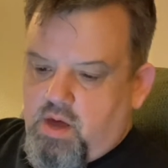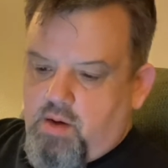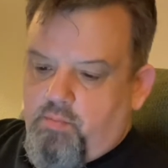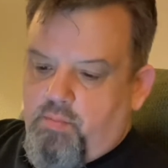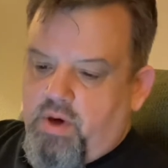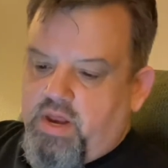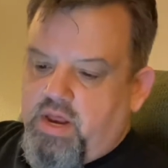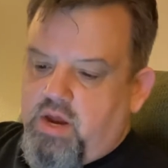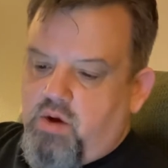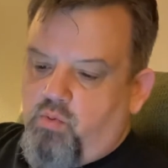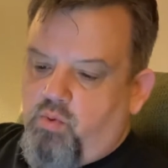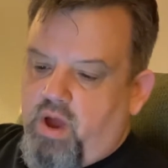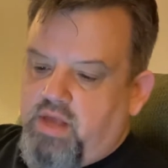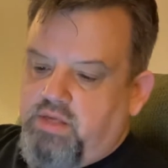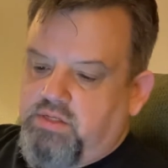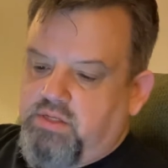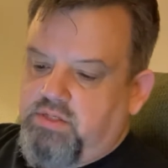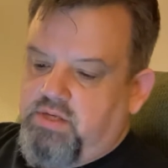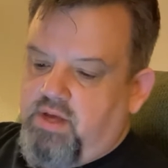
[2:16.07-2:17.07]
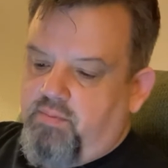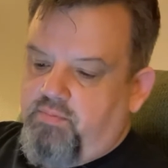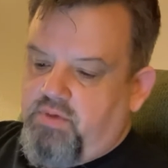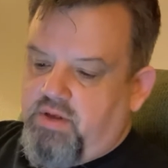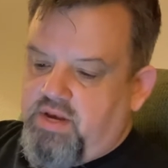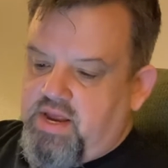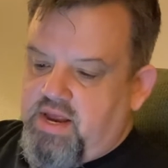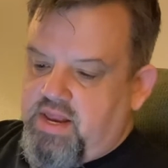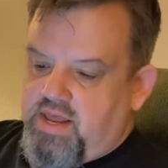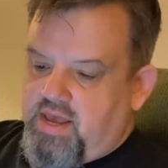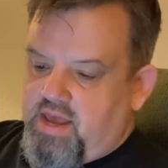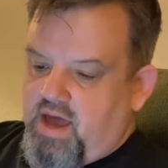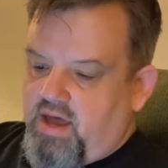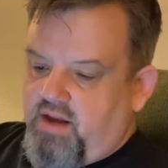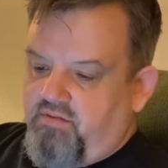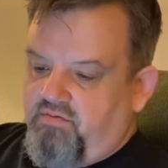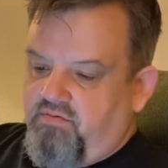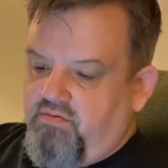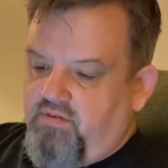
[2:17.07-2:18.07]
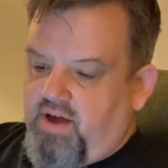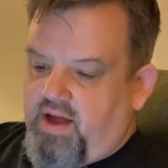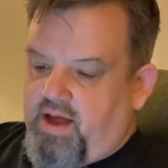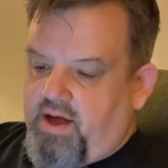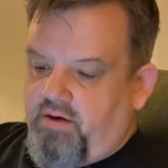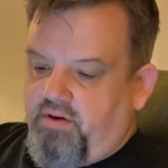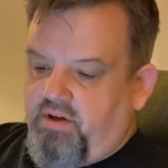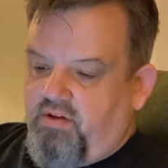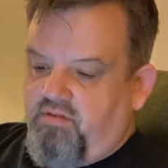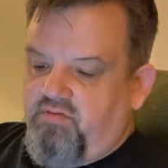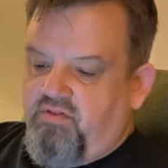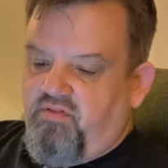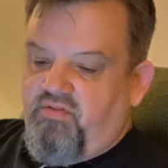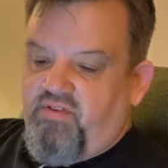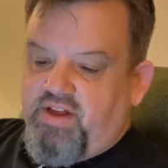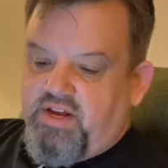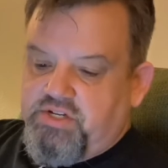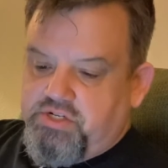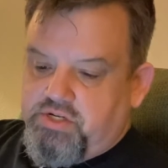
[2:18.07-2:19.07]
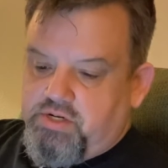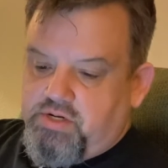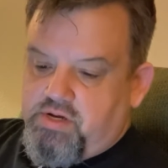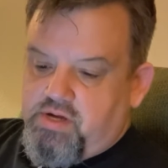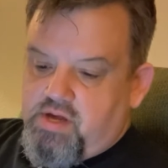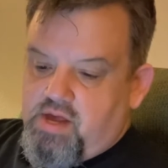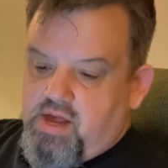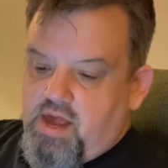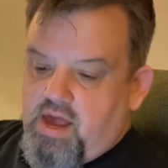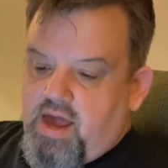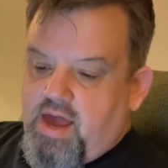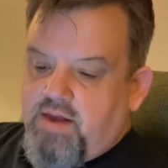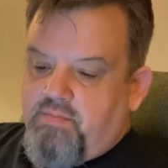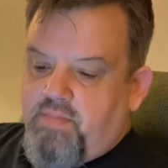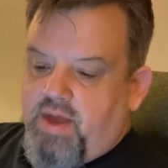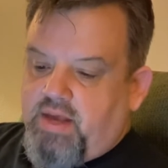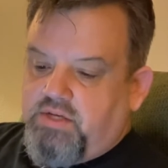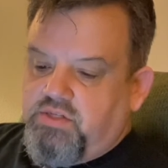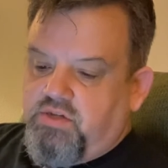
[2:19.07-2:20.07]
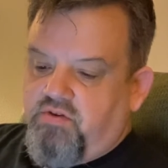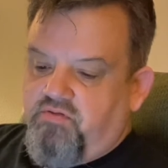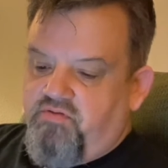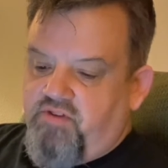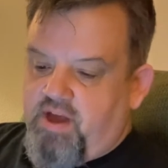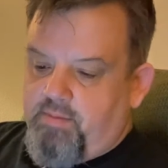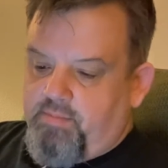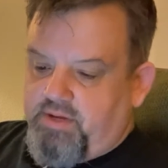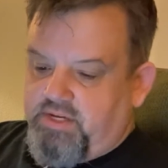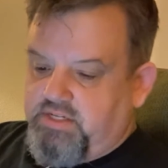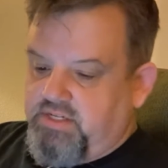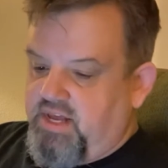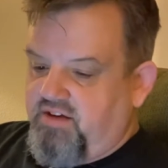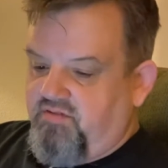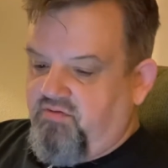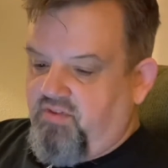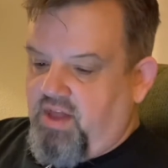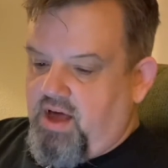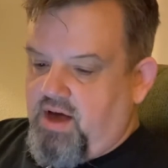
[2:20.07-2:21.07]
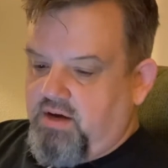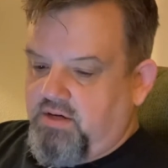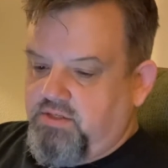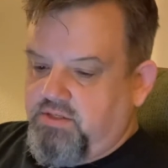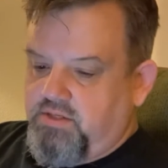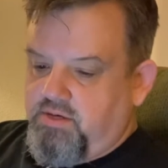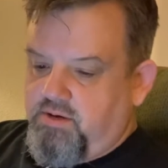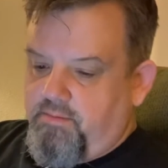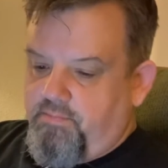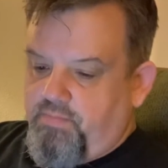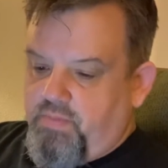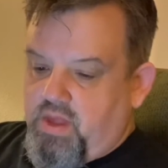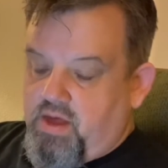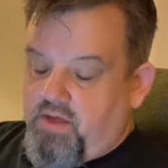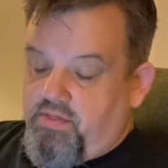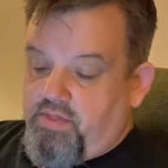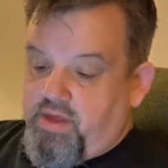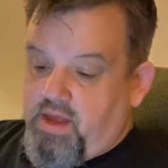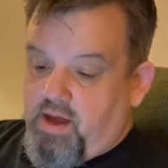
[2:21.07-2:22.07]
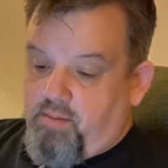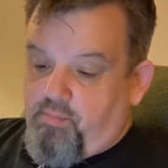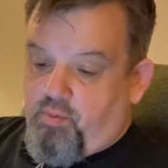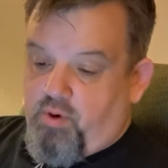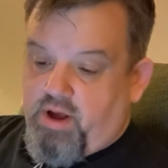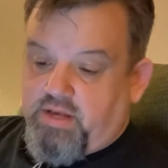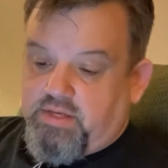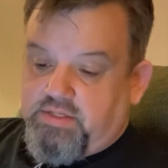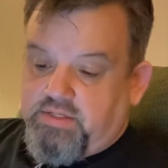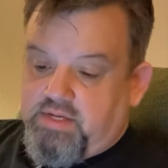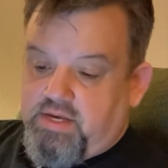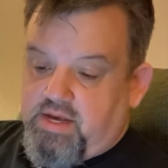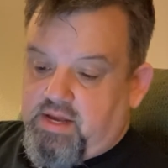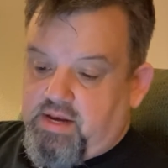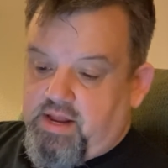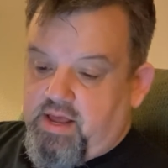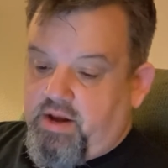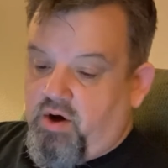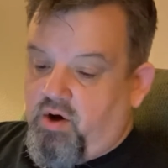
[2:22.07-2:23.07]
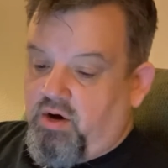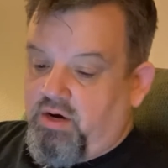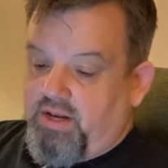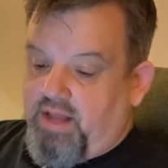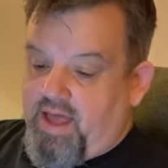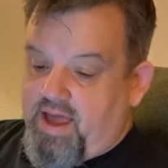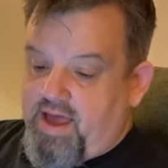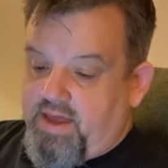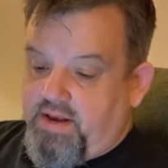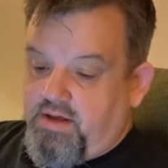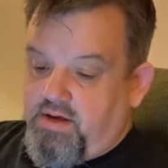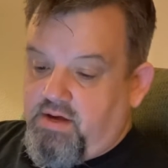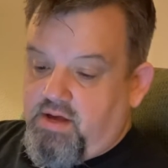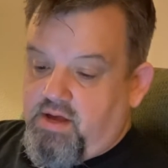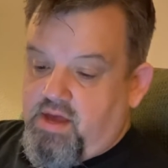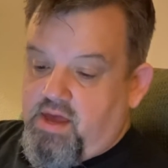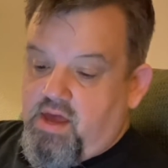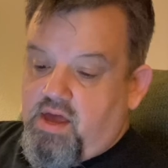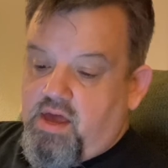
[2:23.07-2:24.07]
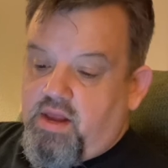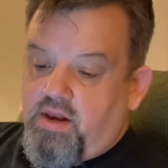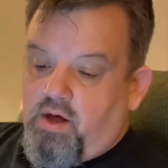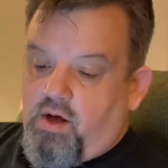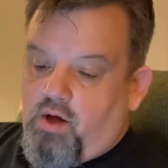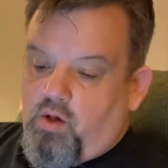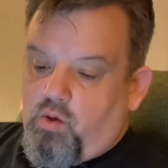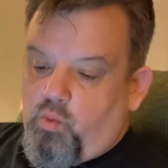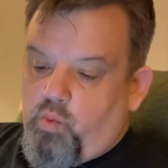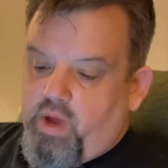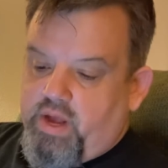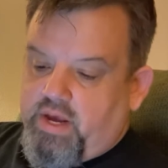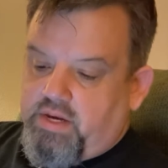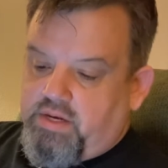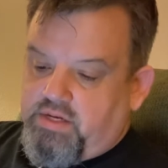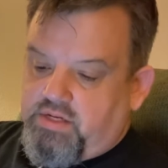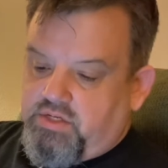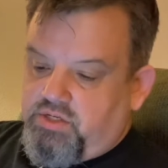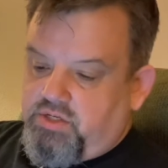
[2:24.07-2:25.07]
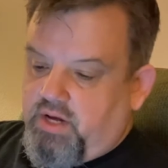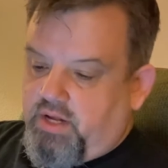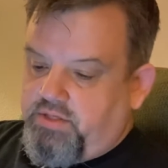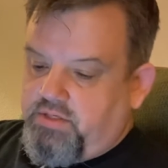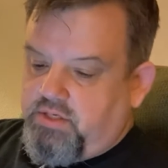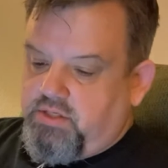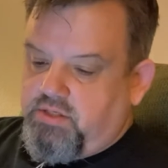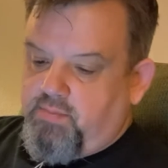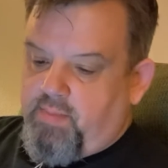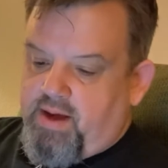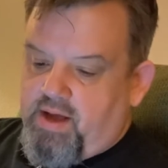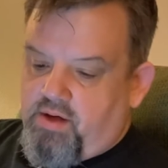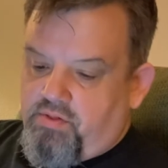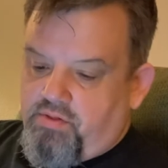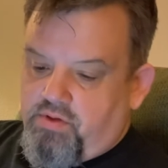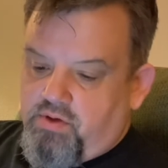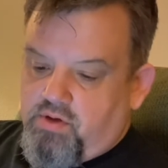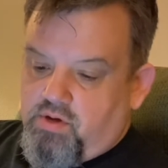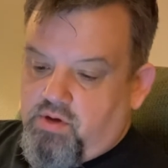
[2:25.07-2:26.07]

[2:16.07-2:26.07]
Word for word: But he raises up the needy out of, out of affliction, and makes their families like flocks. The upright see it and are glad, and all wickedness shuts its mouth.